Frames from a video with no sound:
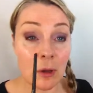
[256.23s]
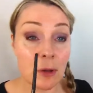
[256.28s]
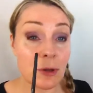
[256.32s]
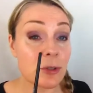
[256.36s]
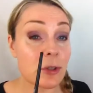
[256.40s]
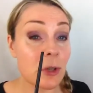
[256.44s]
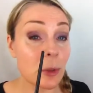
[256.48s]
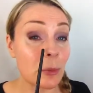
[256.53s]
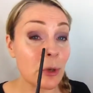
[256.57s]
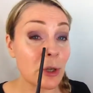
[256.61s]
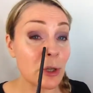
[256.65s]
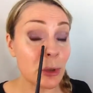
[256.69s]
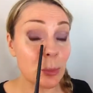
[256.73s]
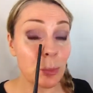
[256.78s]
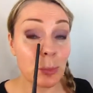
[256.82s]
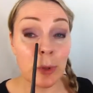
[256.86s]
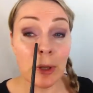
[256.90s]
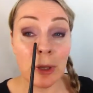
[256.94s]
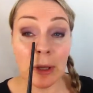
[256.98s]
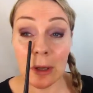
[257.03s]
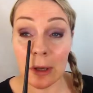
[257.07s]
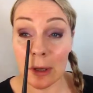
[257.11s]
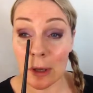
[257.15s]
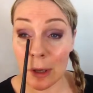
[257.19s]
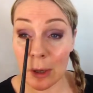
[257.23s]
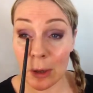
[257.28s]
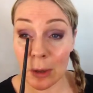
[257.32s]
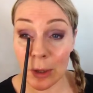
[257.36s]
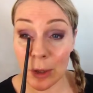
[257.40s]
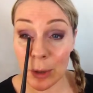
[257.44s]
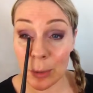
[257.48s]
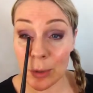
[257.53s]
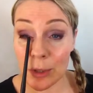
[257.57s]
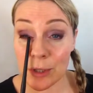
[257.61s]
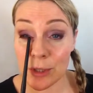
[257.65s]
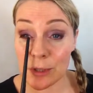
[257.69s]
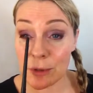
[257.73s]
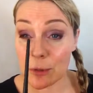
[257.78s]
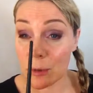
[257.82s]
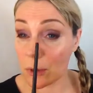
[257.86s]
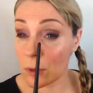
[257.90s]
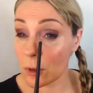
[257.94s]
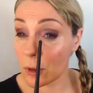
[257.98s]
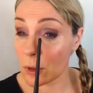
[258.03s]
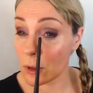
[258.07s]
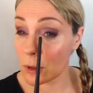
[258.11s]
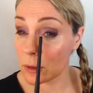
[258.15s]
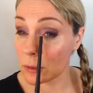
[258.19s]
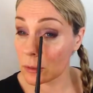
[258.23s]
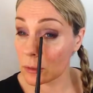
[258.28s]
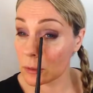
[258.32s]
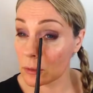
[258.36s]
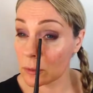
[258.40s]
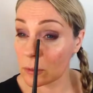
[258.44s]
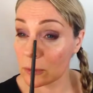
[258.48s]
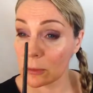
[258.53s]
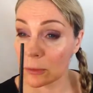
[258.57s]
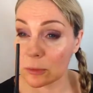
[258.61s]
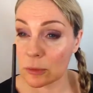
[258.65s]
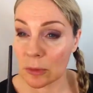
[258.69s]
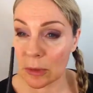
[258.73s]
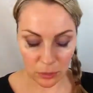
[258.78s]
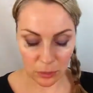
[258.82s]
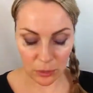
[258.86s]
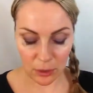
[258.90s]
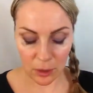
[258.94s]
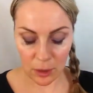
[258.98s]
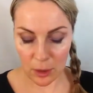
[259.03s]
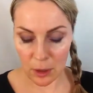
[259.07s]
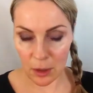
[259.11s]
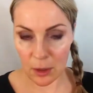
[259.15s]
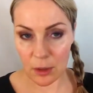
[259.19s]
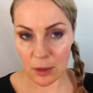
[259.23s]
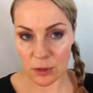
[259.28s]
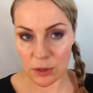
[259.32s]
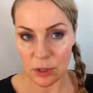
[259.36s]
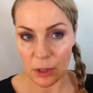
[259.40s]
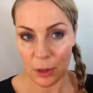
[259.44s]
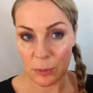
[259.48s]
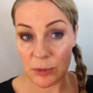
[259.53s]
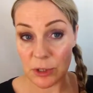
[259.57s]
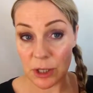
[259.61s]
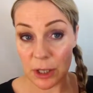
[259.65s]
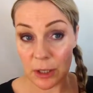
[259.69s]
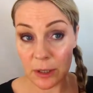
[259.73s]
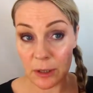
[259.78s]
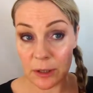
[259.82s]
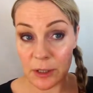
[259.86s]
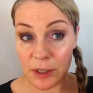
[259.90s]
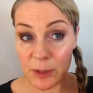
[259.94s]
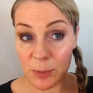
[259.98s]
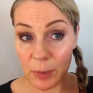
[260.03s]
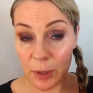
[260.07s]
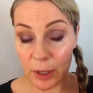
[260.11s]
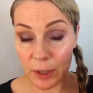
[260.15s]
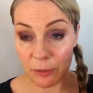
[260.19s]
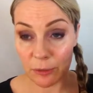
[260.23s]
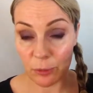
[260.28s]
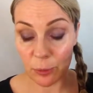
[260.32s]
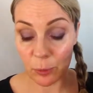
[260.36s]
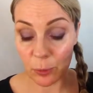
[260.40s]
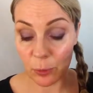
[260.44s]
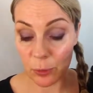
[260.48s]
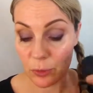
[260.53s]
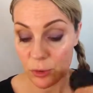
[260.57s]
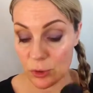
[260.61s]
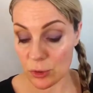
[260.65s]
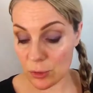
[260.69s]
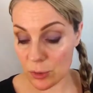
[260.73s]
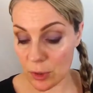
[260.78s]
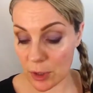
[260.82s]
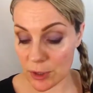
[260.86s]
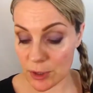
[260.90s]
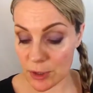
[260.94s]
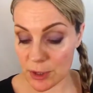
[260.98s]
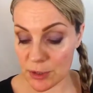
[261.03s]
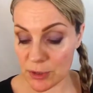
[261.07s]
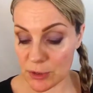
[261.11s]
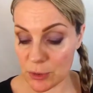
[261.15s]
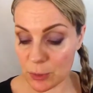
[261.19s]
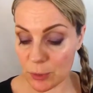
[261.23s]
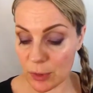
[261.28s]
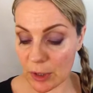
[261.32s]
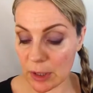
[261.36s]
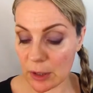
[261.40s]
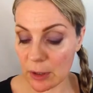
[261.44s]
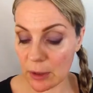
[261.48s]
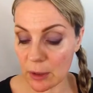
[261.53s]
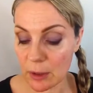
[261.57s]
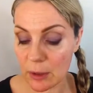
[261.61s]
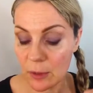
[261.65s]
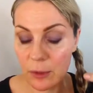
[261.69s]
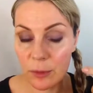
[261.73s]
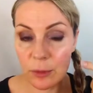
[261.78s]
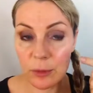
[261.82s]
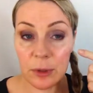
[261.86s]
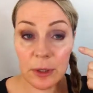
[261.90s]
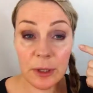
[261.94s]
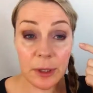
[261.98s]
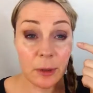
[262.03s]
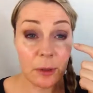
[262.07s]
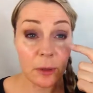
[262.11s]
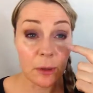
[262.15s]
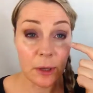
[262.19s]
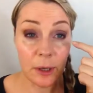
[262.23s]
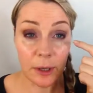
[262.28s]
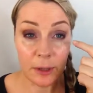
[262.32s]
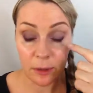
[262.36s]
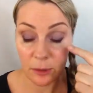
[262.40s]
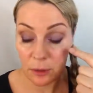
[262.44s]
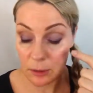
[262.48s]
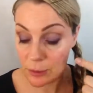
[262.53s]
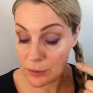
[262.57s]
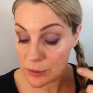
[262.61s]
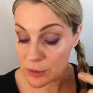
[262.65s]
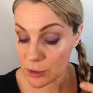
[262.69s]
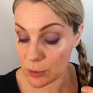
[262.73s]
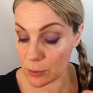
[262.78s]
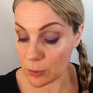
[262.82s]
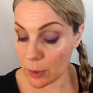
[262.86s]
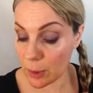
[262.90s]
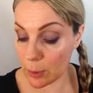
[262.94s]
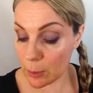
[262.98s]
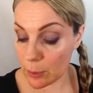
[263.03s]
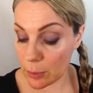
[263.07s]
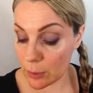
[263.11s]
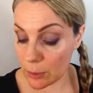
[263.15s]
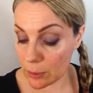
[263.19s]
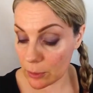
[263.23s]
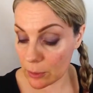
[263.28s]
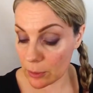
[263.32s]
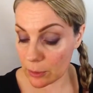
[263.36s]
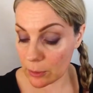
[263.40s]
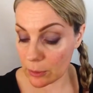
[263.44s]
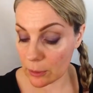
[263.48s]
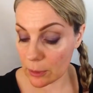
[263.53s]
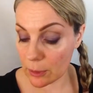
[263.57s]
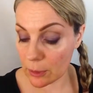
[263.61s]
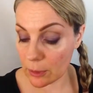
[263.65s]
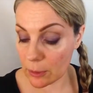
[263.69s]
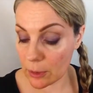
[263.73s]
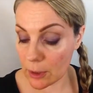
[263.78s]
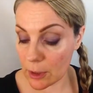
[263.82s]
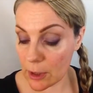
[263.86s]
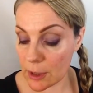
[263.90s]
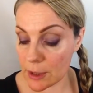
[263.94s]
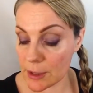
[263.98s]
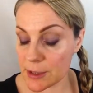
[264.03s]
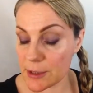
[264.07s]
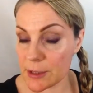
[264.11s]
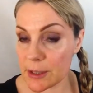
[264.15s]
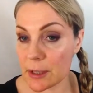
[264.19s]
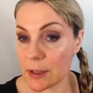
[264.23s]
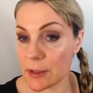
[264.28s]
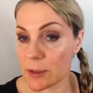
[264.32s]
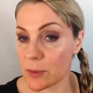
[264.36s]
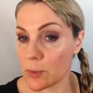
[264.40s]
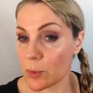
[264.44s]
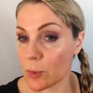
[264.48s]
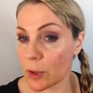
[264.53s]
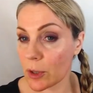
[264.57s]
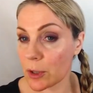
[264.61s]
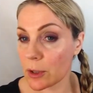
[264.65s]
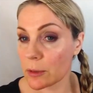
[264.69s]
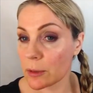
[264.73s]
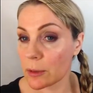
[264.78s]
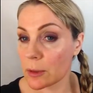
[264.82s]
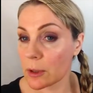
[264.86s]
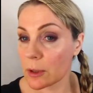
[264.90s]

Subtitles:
So I made the pink here a little bit stronger. So I'm taking this black from Bourjois just to make a little line close to my blue, you know, eyes and my